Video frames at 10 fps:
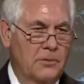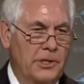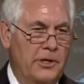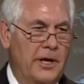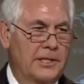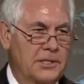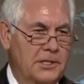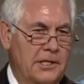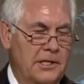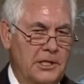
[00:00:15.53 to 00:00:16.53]
We do not
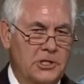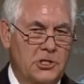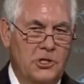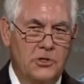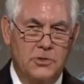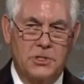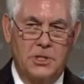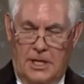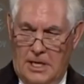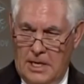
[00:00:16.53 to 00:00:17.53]
seek an excuse
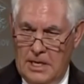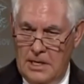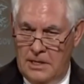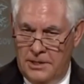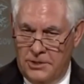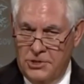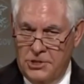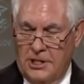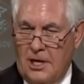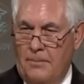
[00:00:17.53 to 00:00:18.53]
to
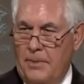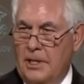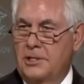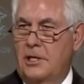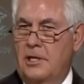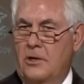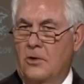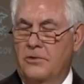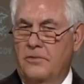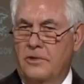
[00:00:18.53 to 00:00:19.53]
send our military
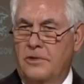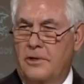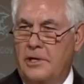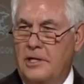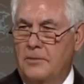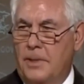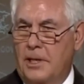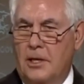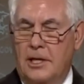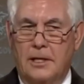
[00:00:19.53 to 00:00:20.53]
north of the 38th
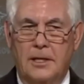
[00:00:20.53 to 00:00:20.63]
parallel.